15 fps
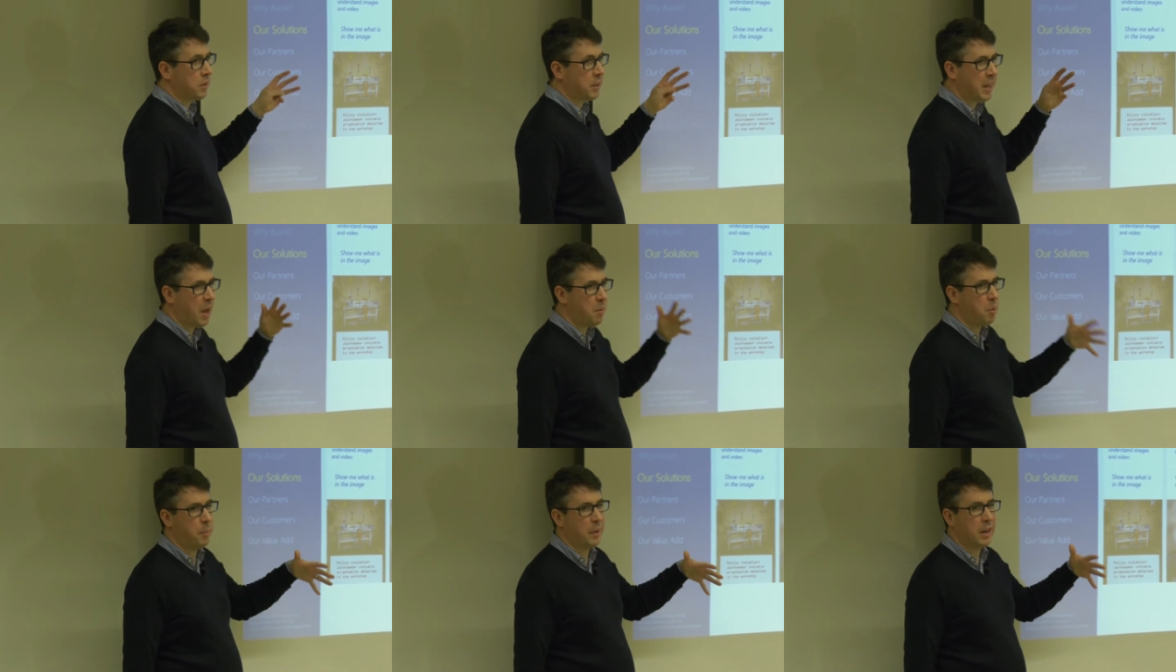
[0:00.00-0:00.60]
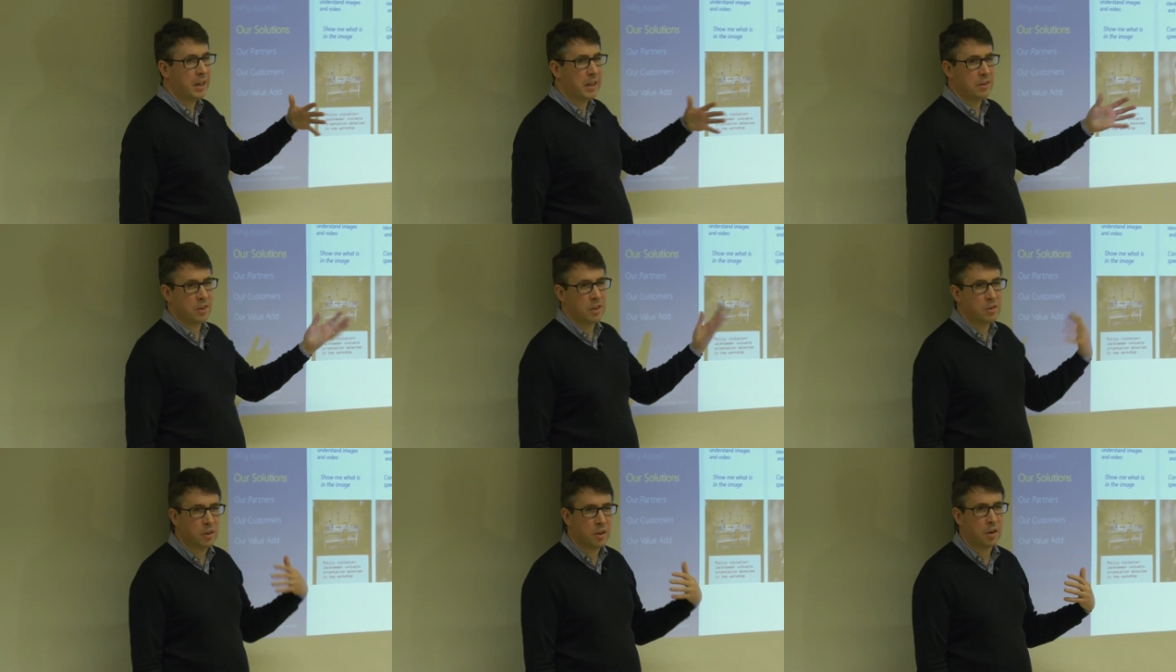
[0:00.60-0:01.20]
for a few
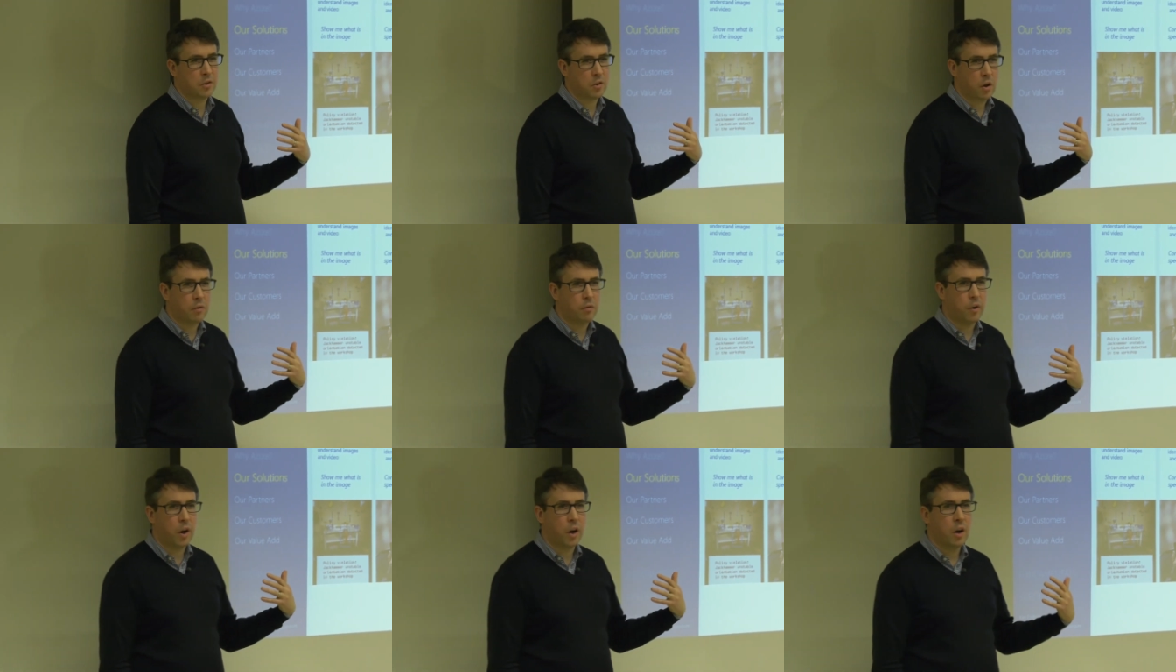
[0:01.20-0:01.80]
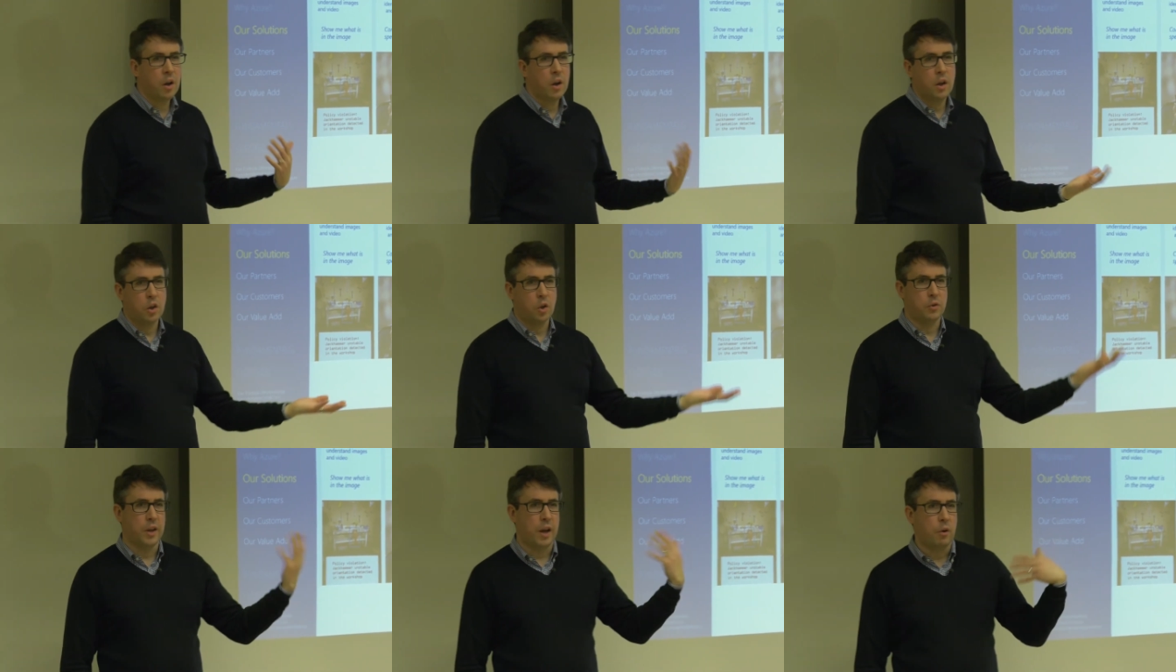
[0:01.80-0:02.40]
minutes, and then
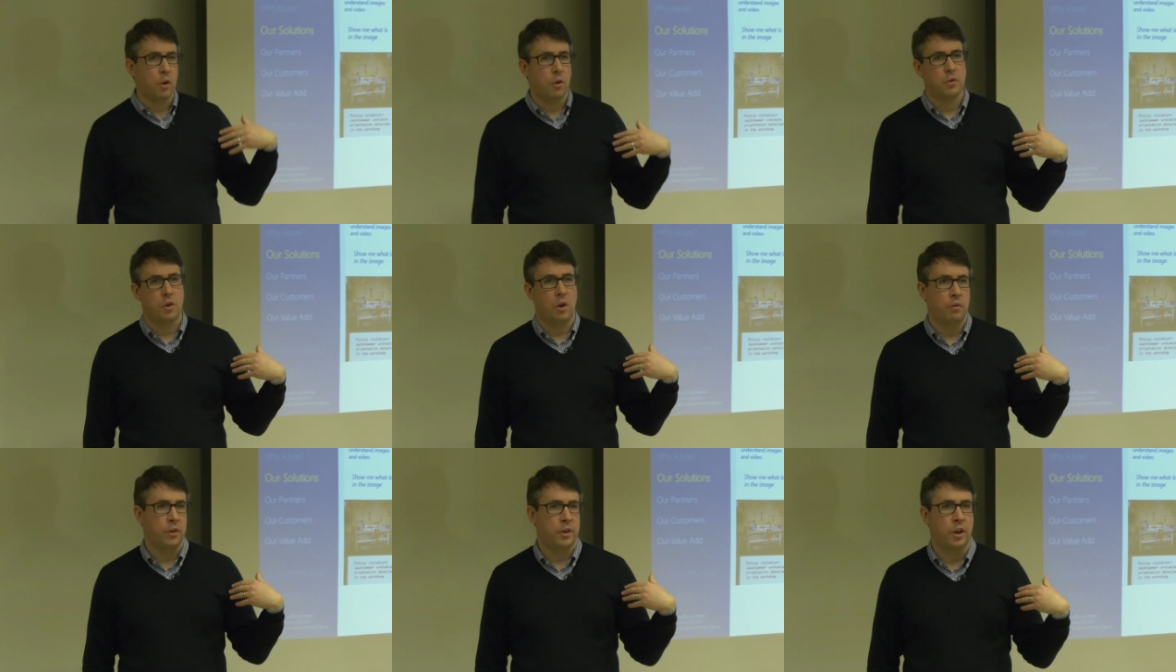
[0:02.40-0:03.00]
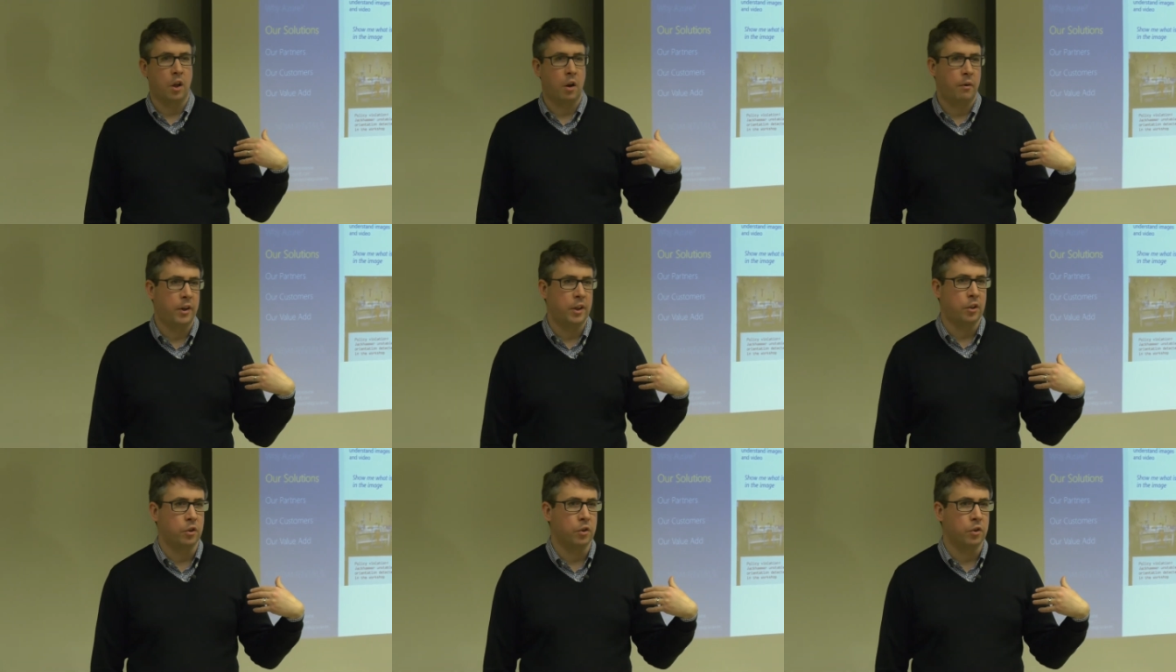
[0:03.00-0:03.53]
we'll continue.